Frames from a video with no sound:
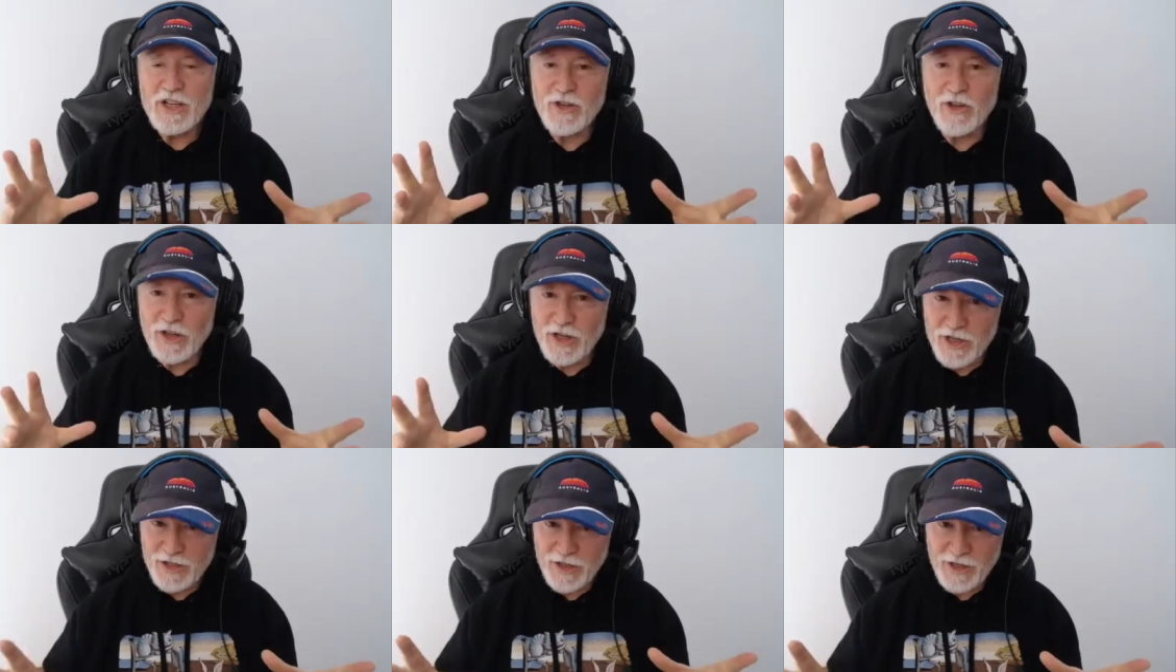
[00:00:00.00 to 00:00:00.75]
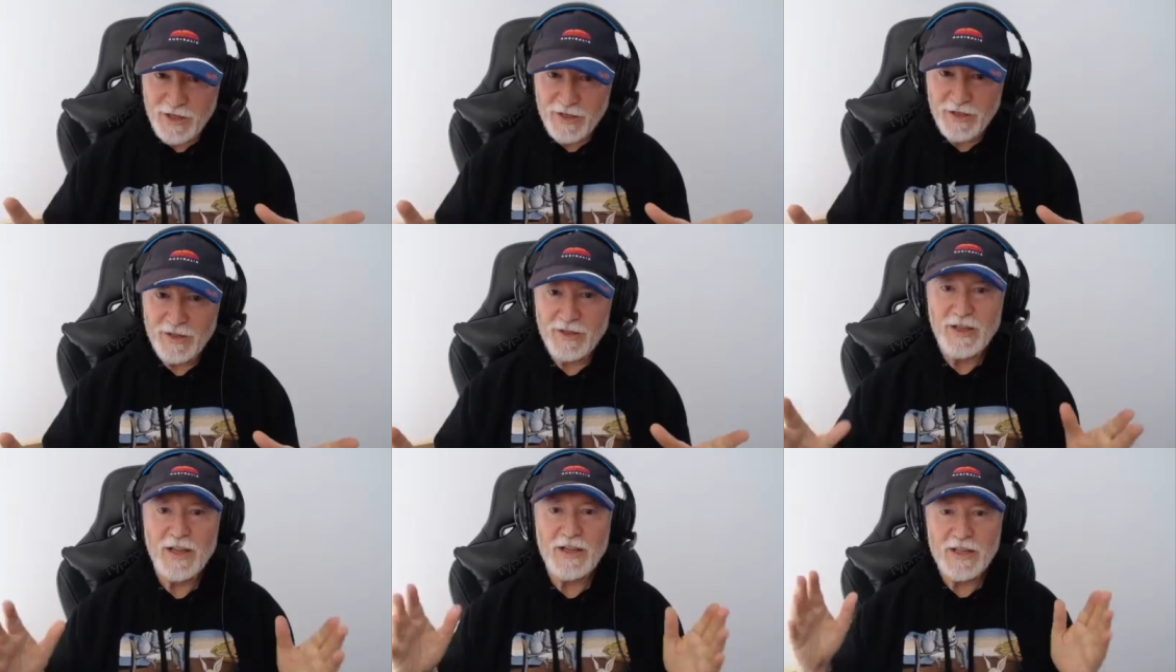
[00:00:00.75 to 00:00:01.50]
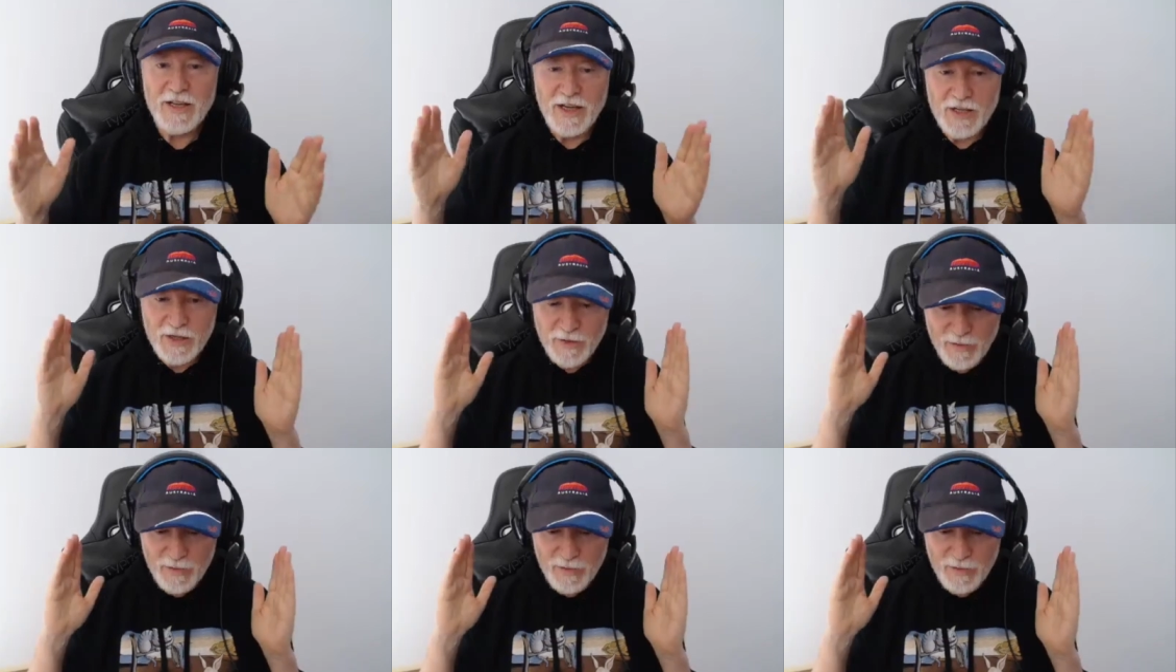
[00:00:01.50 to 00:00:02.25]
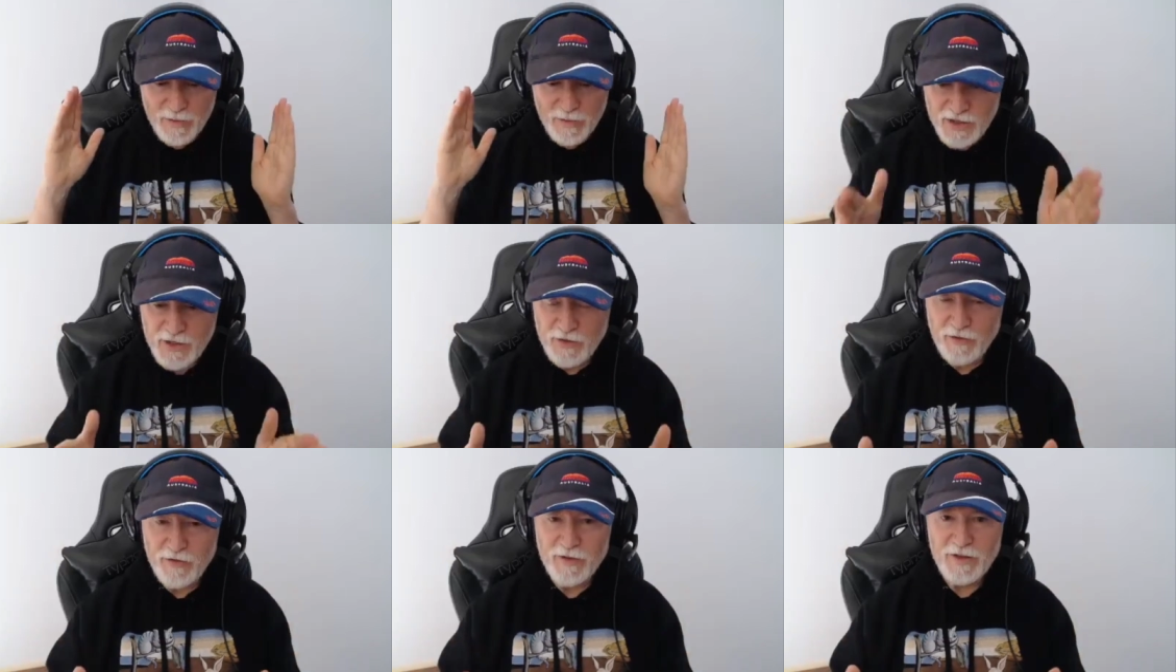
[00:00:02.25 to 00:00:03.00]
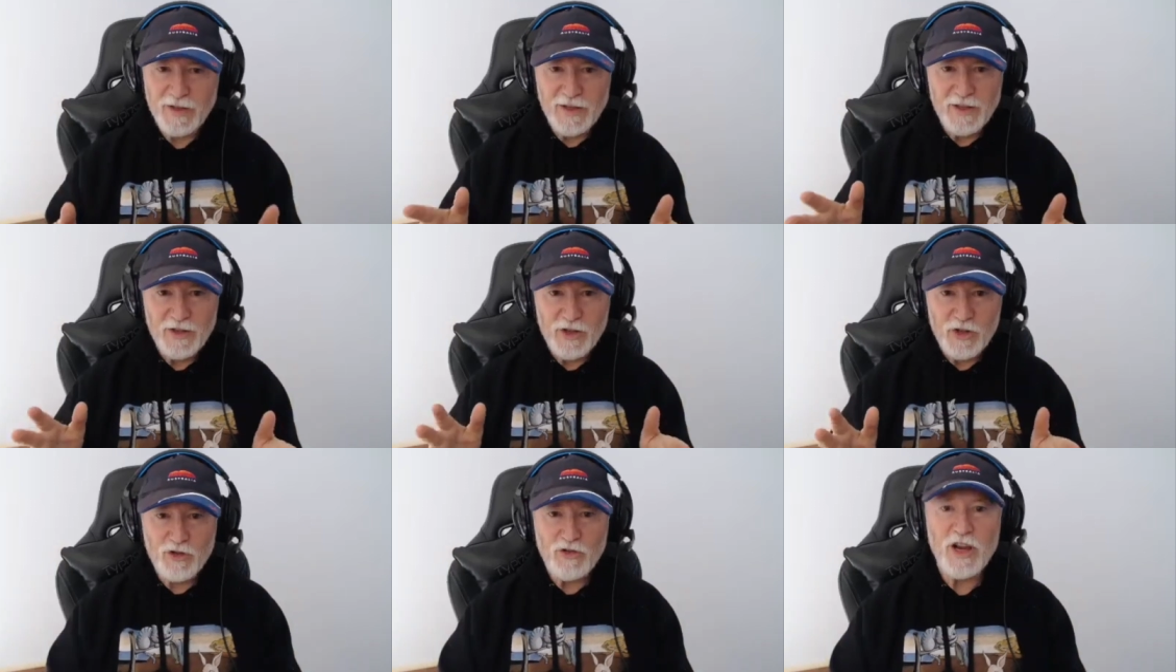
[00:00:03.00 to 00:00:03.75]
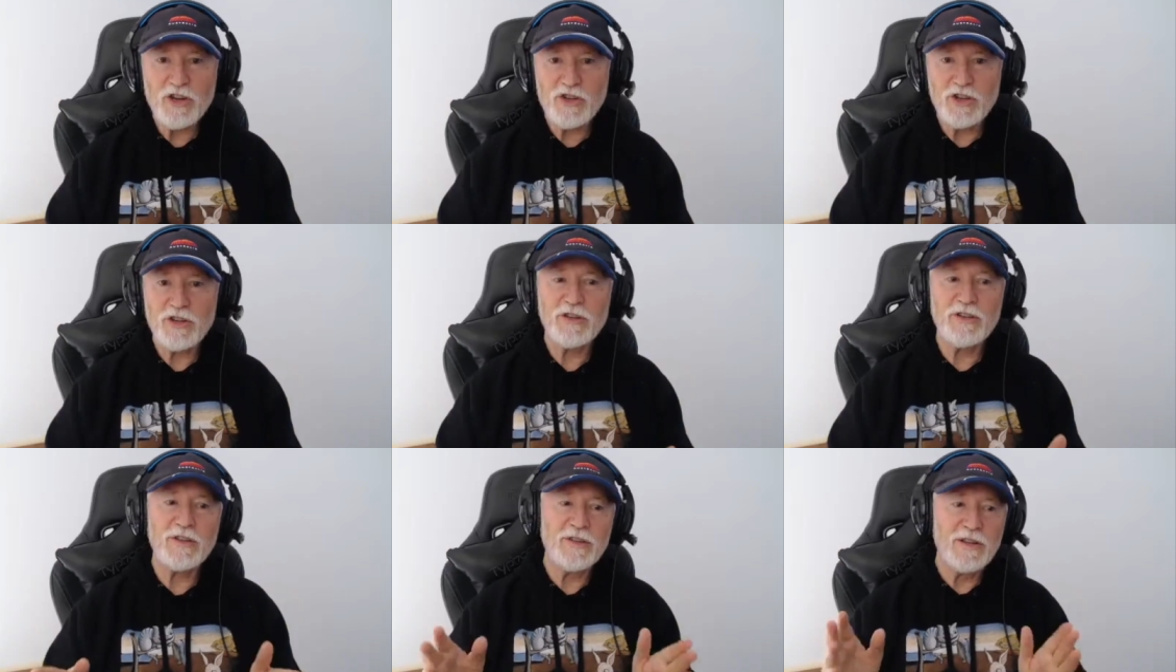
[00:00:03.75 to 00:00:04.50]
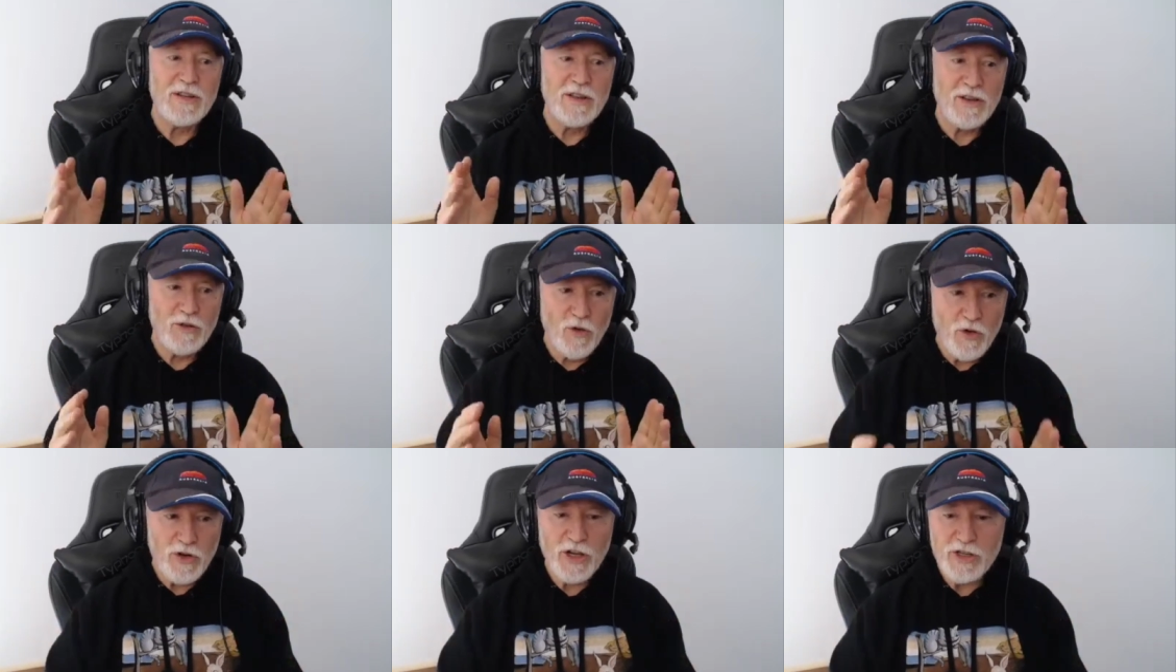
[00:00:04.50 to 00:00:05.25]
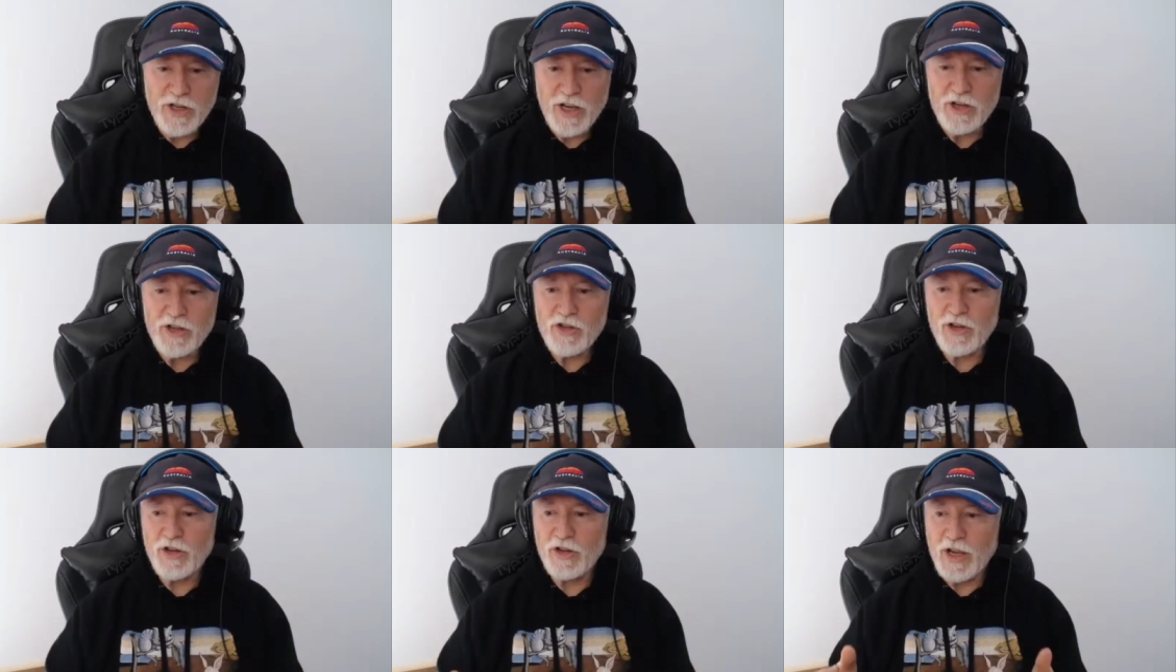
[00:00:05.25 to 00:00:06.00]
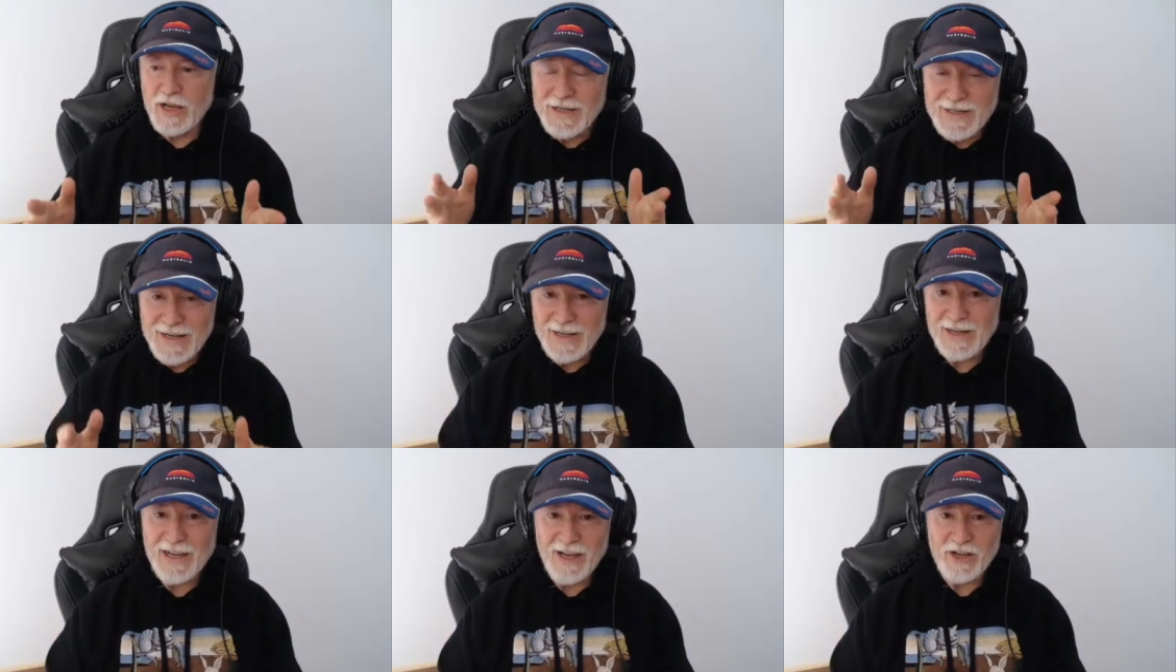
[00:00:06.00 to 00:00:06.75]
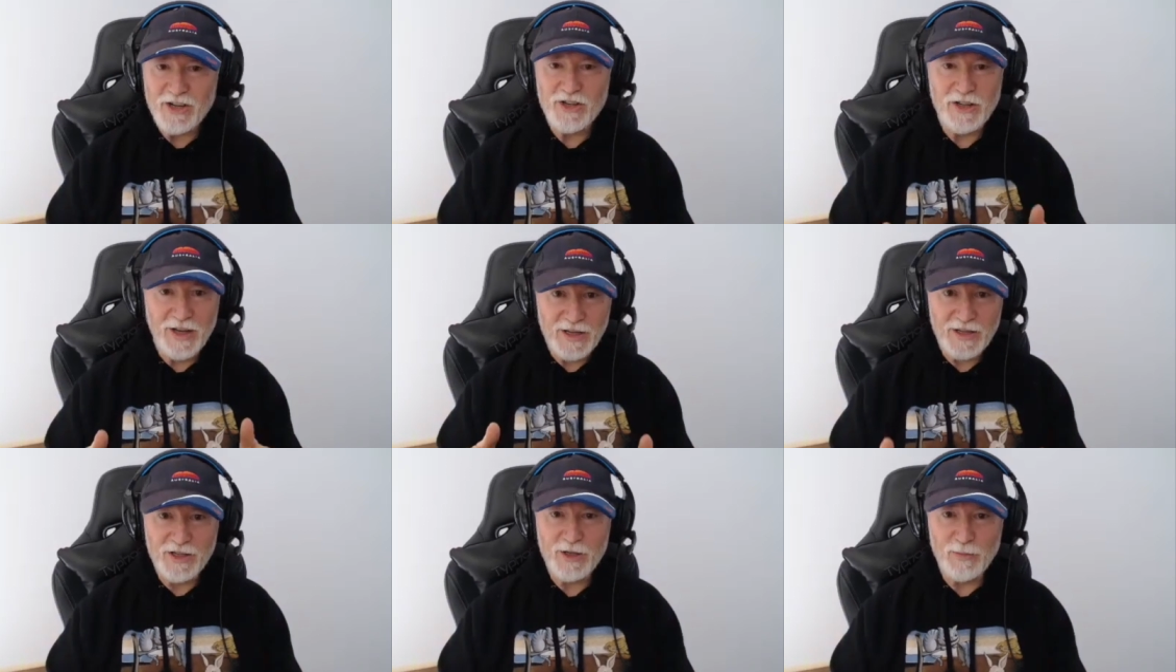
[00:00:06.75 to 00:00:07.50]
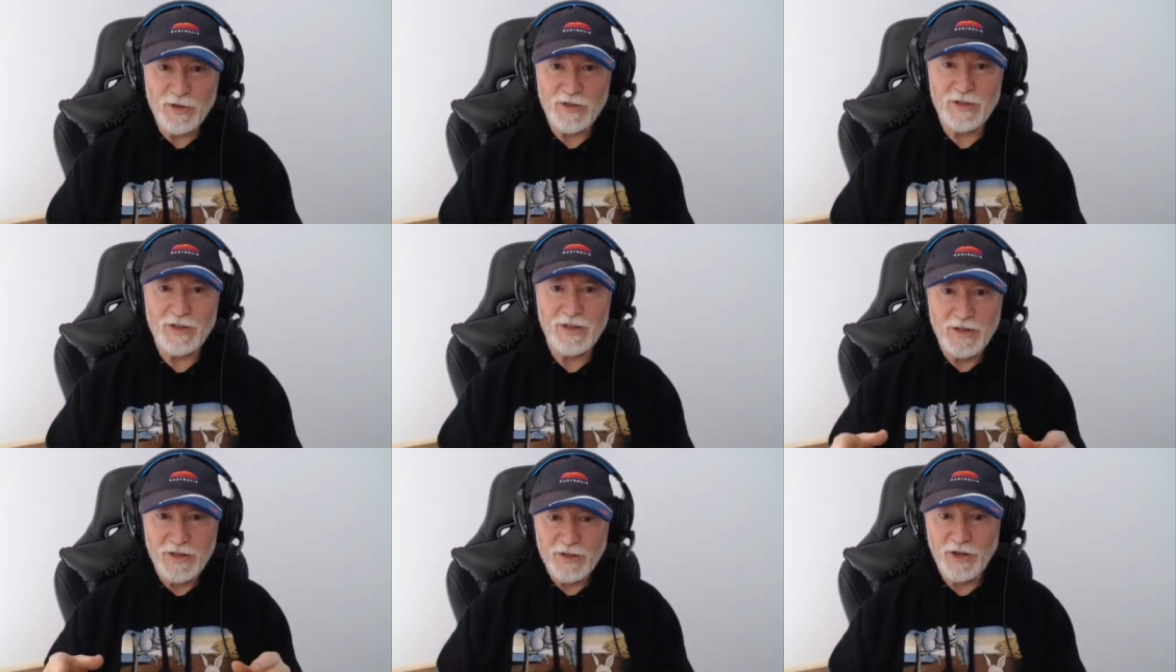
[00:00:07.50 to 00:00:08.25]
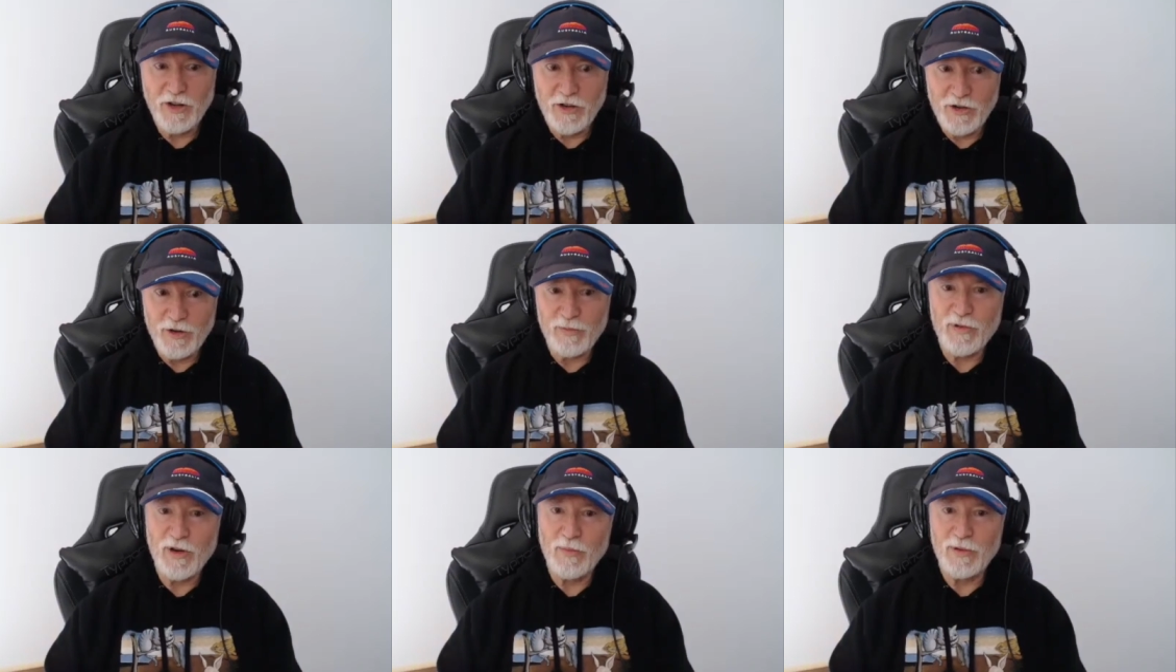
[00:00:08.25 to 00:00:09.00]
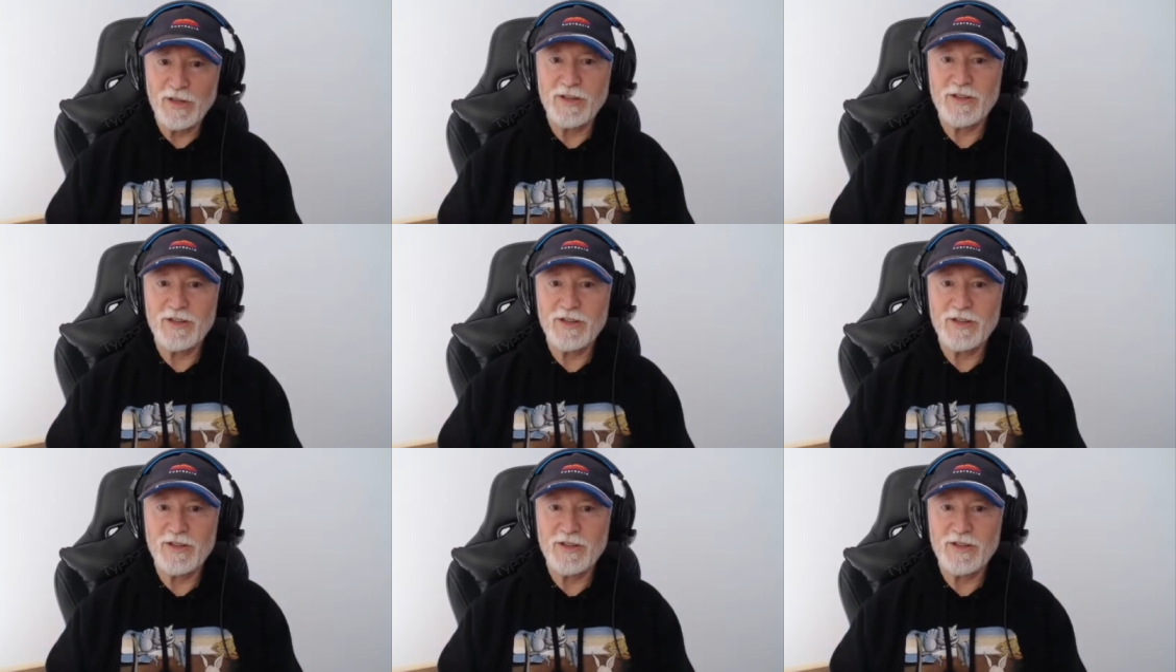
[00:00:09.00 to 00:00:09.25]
is not easy. It takes massive structure, organization, and dedication and discipline to learn it properly.